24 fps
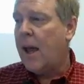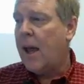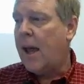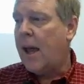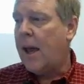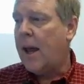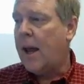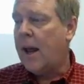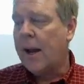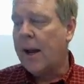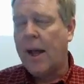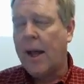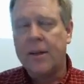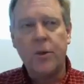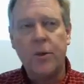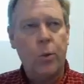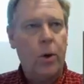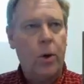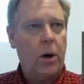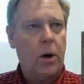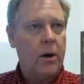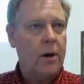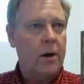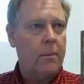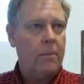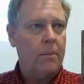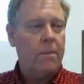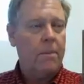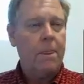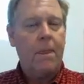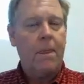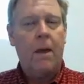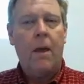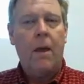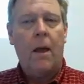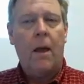And I'd like to welcome
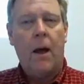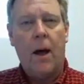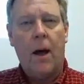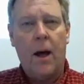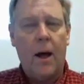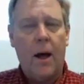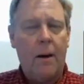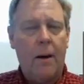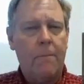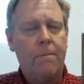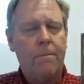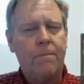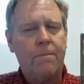my